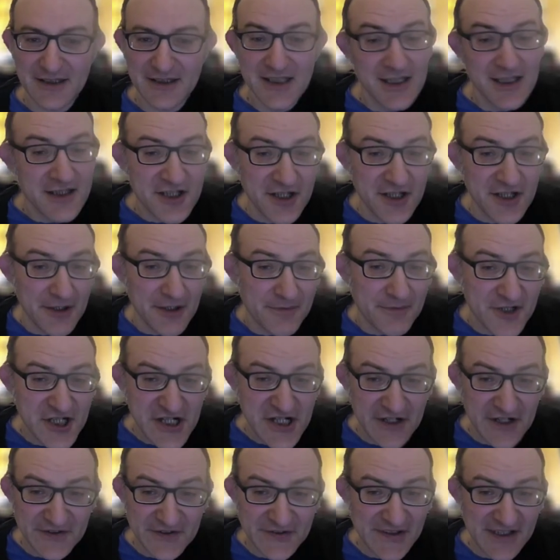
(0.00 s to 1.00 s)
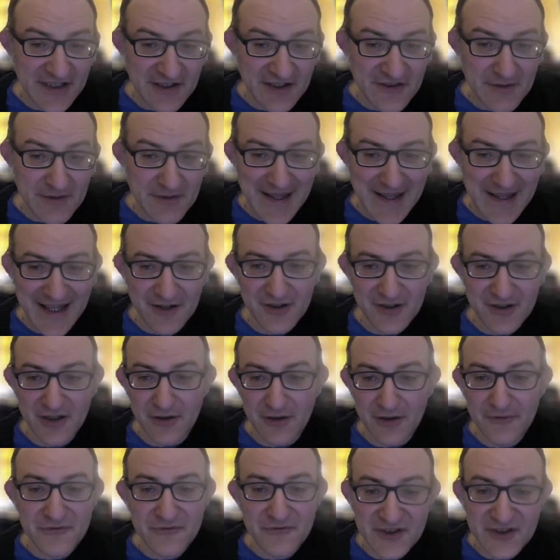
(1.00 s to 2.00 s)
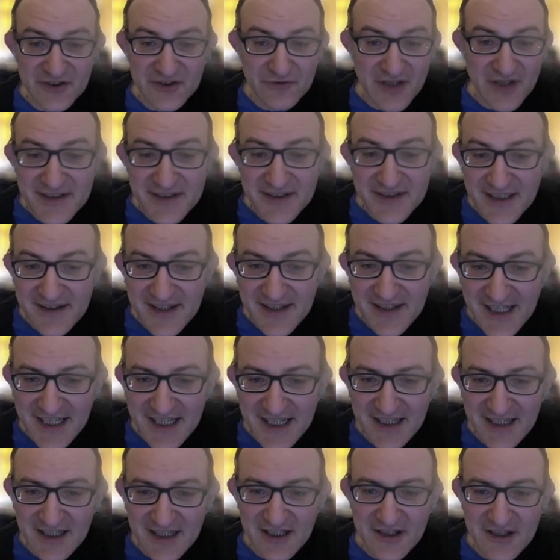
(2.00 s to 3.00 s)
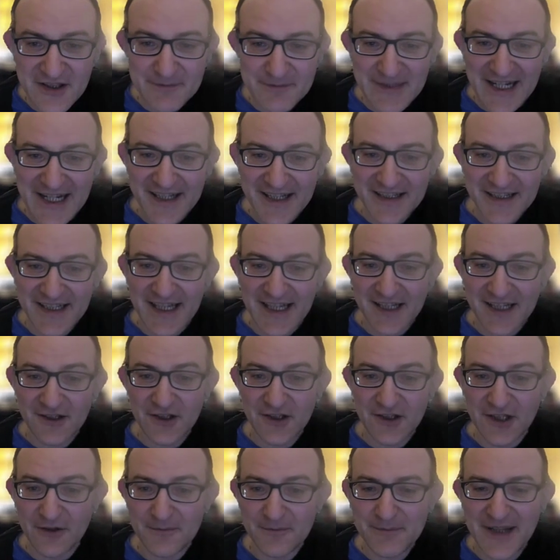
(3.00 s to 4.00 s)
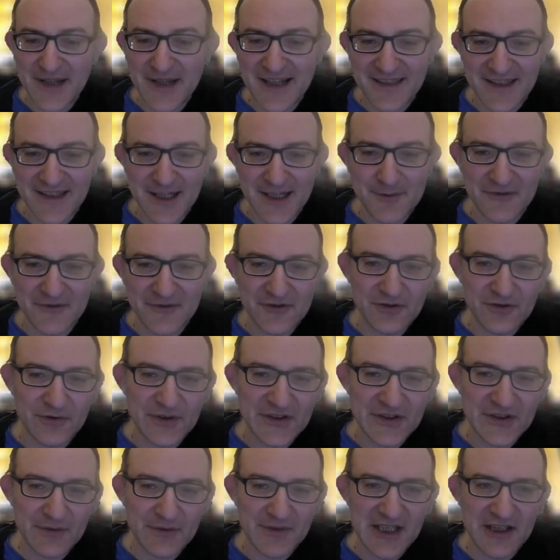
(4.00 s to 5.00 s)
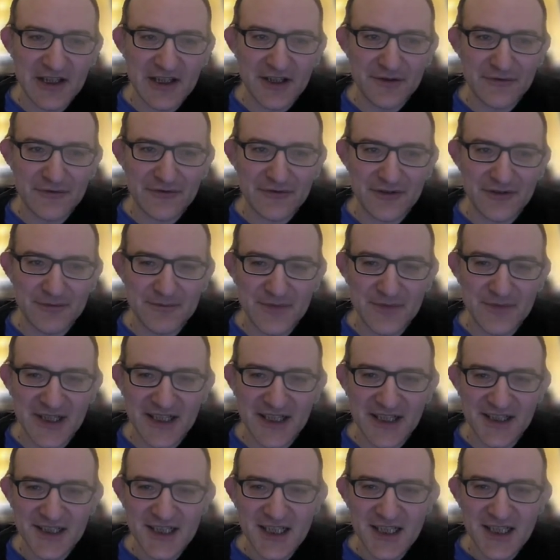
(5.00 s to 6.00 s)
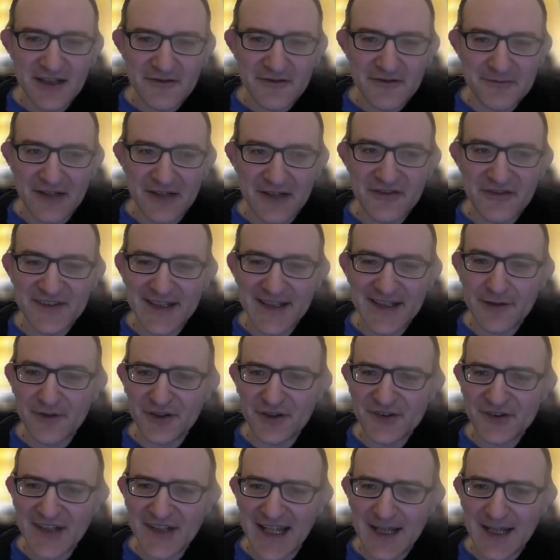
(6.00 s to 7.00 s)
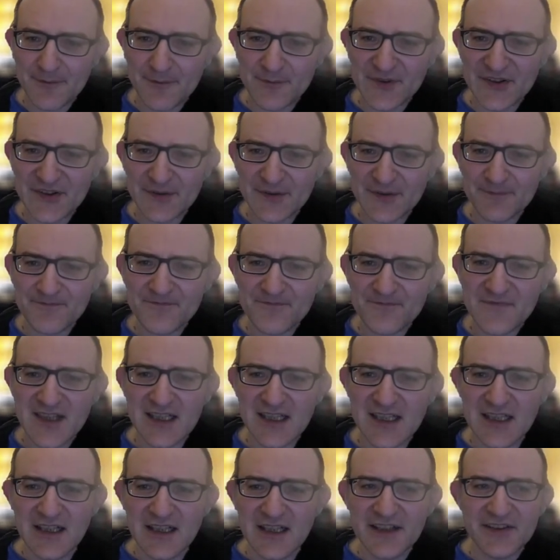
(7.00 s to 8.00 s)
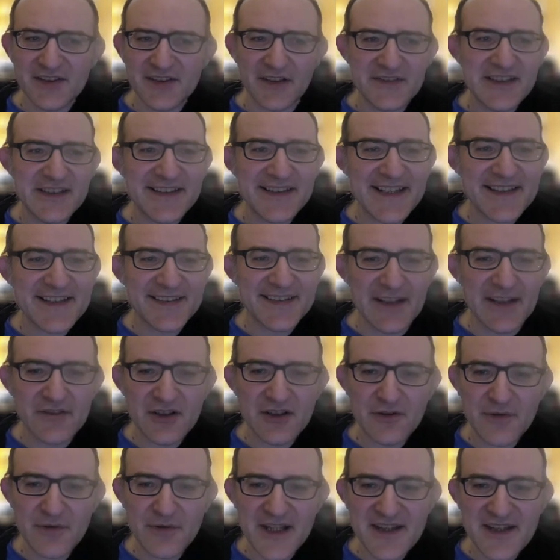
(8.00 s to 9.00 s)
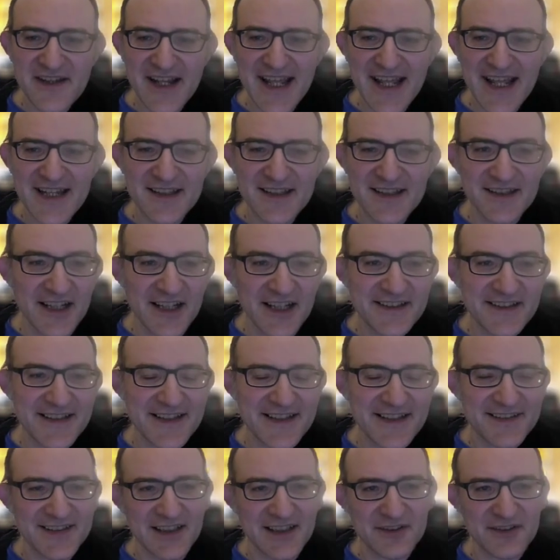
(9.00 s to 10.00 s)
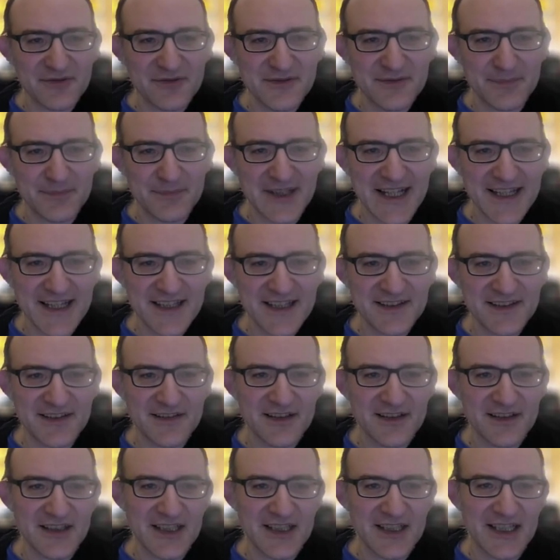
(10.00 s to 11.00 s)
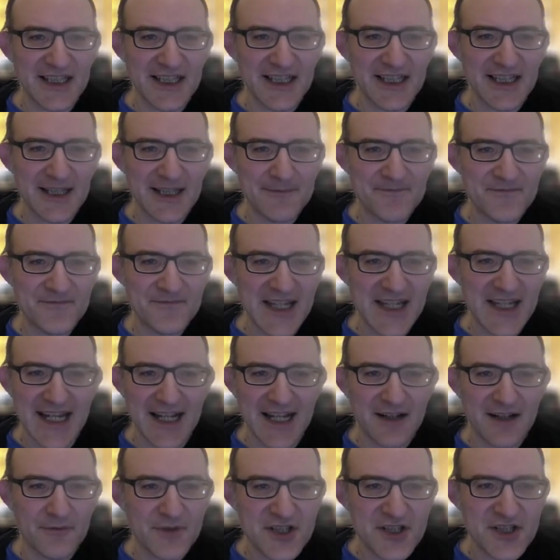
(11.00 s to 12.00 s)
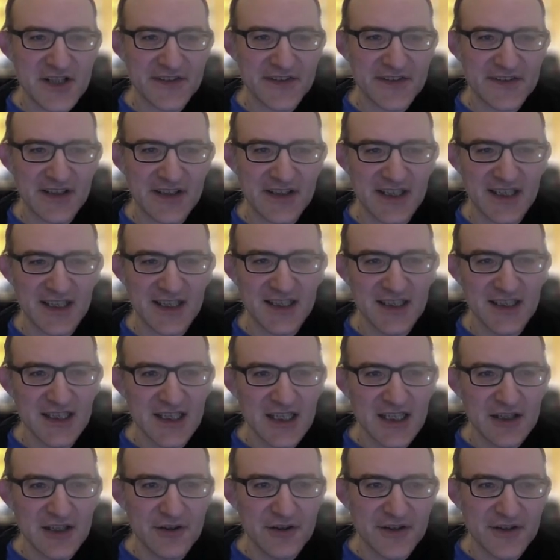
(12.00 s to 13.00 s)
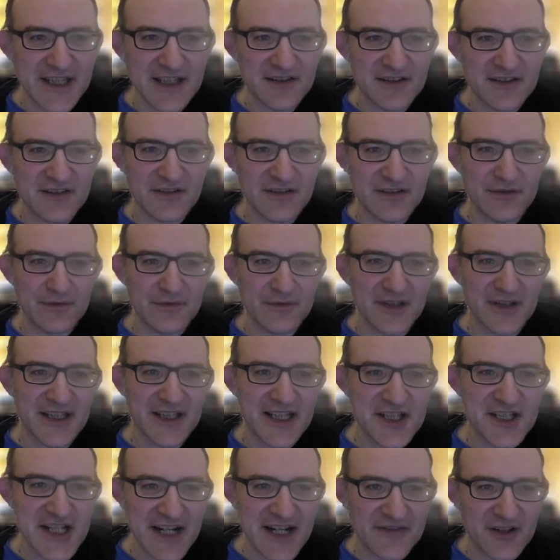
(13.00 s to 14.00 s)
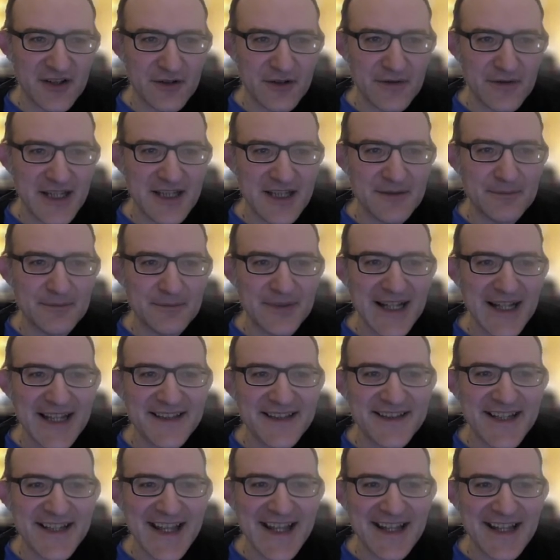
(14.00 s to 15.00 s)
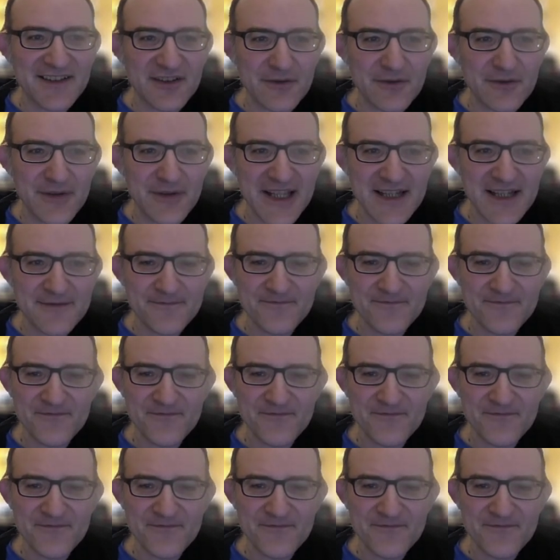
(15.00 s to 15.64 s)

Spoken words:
but shows the power of restricting the black king. You know, big theme, of course, that we learned from AlphaZero's games. So after d7, queen d8, knight e6 was played. We're just looking to eject the queen and play d8 queen.